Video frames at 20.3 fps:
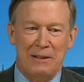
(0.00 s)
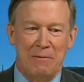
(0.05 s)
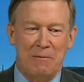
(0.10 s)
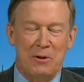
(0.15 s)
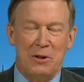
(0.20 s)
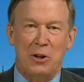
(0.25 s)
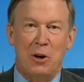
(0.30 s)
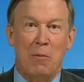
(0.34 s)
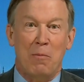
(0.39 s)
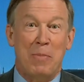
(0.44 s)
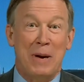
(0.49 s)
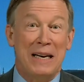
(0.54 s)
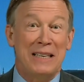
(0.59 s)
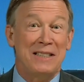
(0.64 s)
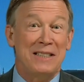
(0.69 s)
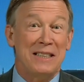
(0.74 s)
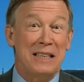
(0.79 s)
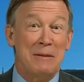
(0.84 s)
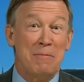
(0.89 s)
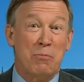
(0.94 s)
you know,
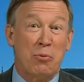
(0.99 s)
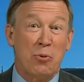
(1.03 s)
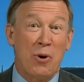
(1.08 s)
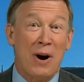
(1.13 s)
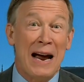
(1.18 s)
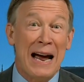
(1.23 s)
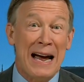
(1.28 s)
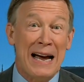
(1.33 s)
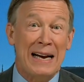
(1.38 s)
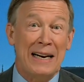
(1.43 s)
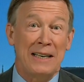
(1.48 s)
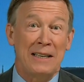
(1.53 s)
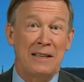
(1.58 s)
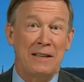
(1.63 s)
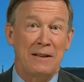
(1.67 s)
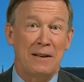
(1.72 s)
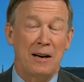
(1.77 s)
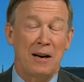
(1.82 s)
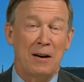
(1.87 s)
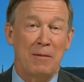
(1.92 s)
basically bragged
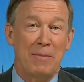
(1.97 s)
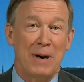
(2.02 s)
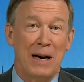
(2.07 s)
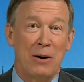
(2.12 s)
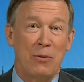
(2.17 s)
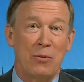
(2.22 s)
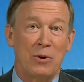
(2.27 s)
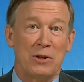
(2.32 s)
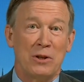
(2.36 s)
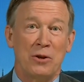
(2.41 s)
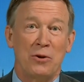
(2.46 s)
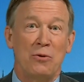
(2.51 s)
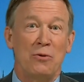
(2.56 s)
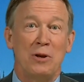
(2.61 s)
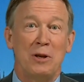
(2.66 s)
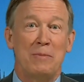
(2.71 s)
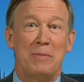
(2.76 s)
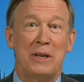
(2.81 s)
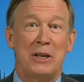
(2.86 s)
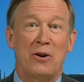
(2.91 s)
about what can
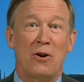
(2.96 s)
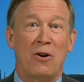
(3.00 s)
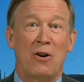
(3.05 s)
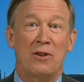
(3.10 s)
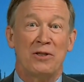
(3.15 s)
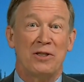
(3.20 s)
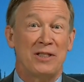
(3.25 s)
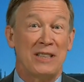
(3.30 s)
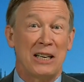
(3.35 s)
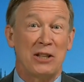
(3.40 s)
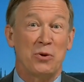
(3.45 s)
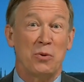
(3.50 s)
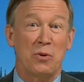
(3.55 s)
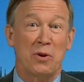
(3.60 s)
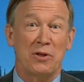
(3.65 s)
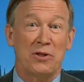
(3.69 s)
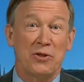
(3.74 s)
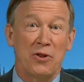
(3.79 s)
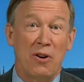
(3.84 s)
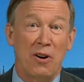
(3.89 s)
only be called sexual
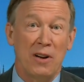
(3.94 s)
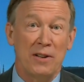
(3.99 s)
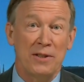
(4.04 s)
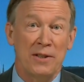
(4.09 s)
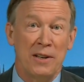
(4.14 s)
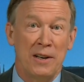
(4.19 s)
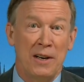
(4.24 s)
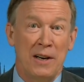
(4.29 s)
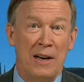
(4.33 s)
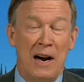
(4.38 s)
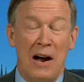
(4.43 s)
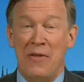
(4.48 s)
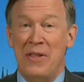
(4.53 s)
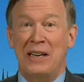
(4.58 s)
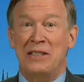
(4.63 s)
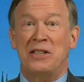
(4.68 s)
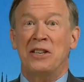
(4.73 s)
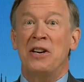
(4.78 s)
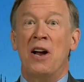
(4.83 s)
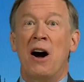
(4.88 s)
assault and
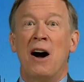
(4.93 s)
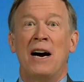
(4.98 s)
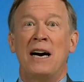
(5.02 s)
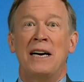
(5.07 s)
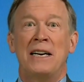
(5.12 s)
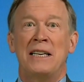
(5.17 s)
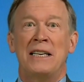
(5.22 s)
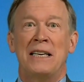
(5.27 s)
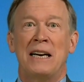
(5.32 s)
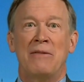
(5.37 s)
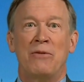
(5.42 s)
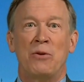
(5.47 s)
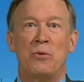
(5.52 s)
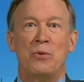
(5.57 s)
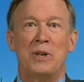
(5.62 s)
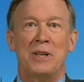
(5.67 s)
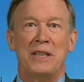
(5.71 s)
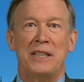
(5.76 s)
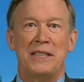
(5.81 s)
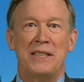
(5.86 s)
then denied he ever
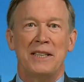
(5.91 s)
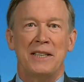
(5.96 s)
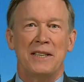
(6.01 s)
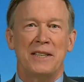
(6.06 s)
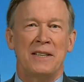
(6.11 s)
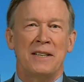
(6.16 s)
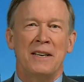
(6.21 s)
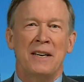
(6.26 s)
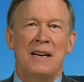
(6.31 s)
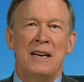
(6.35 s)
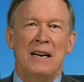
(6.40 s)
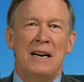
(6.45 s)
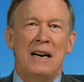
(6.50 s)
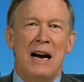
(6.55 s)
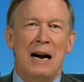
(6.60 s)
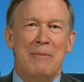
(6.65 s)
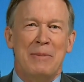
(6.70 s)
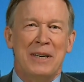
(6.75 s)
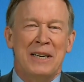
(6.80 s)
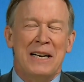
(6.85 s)
really did it.
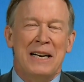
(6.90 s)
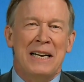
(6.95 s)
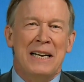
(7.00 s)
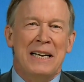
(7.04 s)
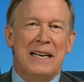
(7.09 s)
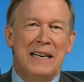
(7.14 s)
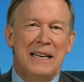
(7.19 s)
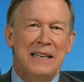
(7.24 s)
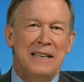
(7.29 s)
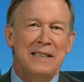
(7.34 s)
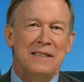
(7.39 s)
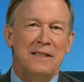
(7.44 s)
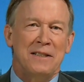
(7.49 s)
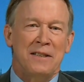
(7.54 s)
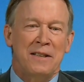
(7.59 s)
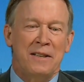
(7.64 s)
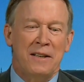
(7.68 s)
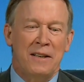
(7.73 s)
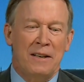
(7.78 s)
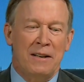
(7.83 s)
I mean, his
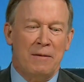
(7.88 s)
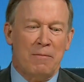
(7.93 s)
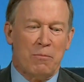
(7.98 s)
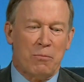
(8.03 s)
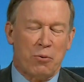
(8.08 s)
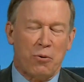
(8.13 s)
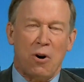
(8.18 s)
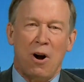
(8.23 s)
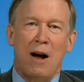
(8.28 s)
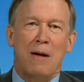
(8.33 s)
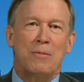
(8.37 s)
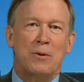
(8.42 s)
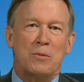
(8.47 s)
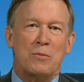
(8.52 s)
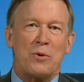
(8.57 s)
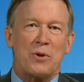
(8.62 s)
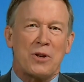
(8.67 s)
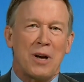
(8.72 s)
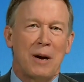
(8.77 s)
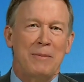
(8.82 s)
problem
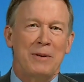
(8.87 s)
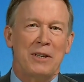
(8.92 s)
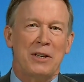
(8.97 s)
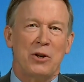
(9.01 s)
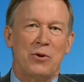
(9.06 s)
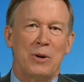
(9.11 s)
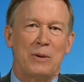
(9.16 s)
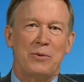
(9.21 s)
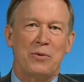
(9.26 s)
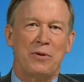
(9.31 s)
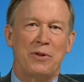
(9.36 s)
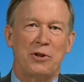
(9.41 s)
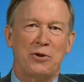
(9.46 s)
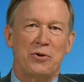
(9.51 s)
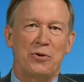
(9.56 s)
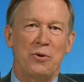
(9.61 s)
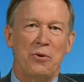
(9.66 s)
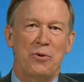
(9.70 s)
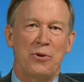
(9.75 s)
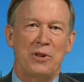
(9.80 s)
with coming to grips with the
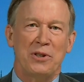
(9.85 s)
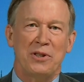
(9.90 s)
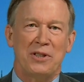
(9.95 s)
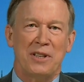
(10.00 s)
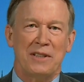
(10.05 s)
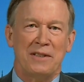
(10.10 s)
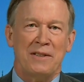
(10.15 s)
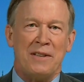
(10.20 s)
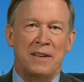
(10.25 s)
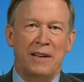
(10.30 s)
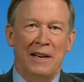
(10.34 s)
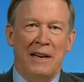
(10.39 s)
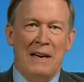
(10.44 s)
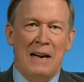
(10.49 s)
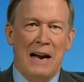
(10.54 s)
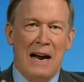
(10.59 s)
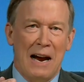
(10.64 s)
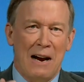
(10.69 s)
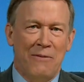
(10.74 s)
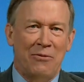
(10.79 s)
truth is just
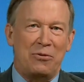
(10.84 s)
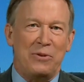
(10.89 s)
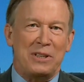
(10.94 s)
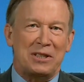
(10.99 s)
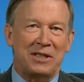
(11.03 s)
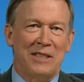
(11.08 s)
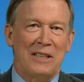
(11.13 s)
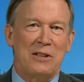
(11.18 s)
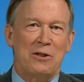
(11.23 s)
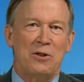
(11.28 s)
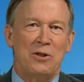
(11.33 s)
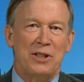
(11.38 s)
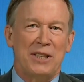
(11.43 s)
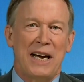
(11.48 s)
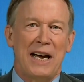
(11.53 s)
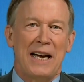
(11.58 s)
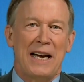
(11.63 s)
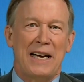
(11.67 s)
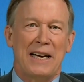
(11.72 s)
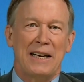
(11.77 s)
every single
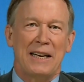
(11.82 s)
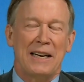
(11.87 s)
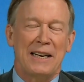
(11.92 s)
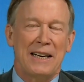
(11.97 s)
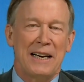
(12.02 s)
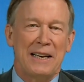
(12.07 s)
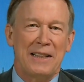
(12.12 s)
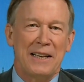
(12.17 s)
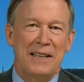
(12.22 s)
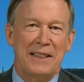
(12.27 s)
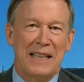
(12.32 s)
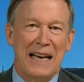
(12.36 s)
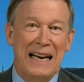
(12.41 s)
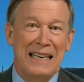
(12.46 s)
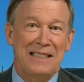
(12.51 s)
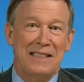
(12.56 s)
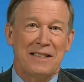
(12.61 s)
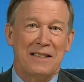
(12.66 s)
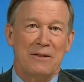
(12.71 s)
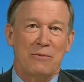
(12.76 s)
day. And I think
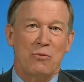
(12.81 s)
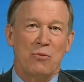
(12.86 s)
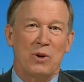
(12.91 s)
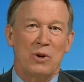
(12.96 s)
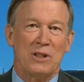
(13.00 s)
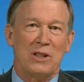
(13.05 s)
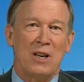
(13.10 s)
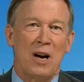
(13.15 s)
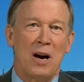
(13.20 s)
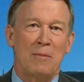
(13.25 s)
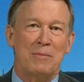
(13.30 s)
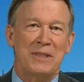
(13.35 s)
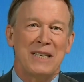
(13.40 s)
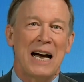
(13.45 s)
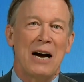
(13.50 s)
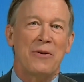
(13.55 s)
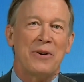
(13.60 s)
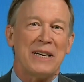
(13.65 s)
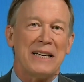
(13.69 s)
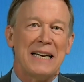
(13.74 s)
that's the, what comes
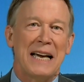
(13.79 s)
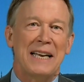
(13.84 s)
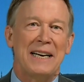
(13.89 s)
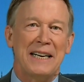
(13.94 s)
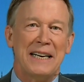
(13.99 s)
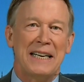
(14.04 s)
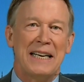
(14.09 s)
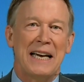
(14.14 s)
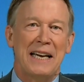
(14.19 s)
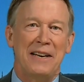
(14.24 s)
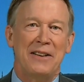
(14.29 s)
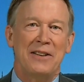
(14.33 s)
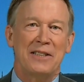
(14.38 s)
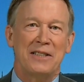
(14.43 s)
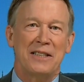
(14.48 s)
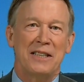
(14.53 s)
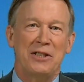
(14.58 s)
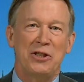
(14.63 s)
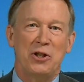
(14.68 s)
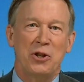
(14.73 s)
out again and again in this
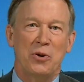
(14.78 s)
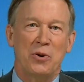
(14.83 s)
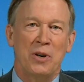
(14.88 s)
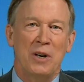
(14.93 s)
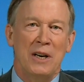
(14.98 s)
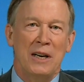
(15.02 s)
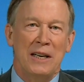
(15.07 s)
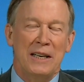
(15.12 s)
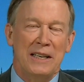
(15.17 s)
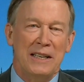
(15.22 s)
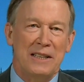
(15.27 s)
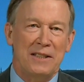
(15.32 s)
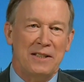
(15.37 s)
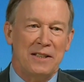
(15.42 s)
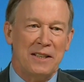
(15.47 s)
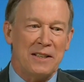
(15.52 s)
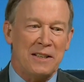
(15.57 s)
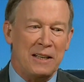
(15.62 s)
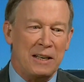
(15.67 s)
issue is that